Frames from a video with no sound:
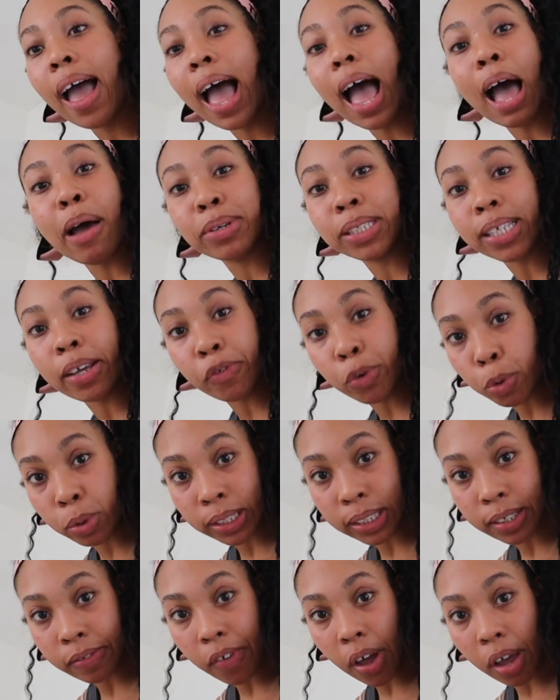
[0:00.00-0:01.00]
How is everyone
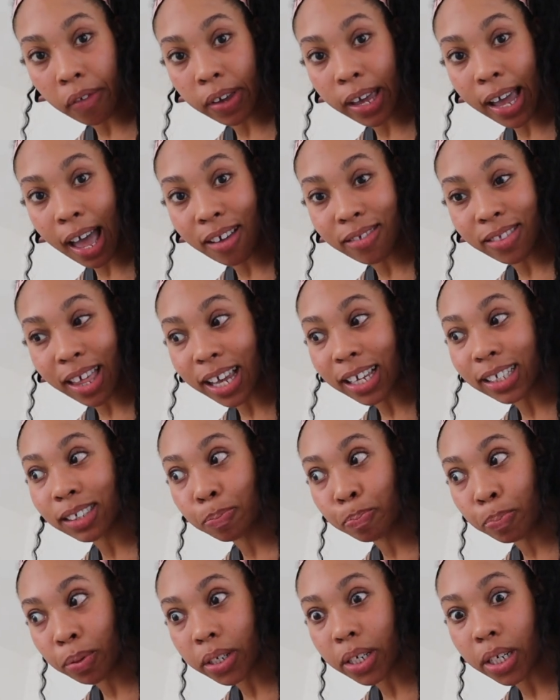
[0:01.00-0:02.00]
surviving out there? It's
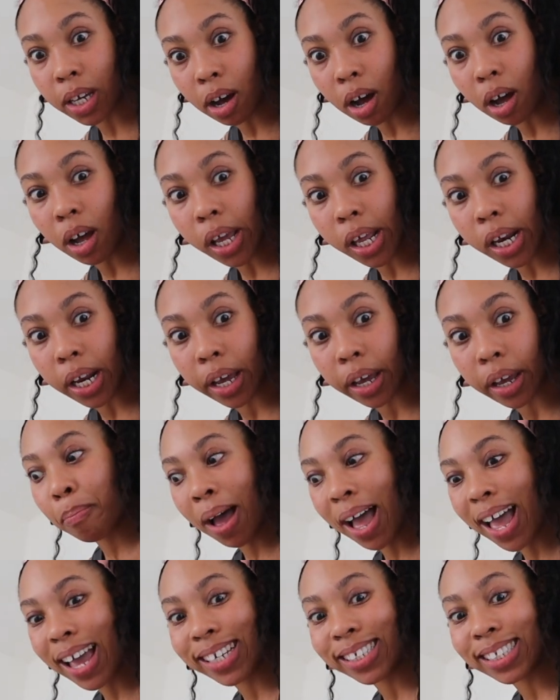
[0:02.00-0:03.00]
bloody hot, innit?
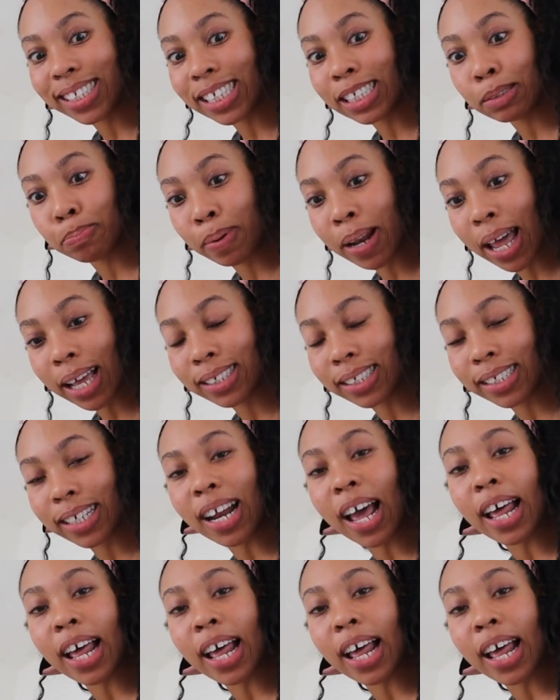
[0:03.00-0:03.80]
My AC's blasting.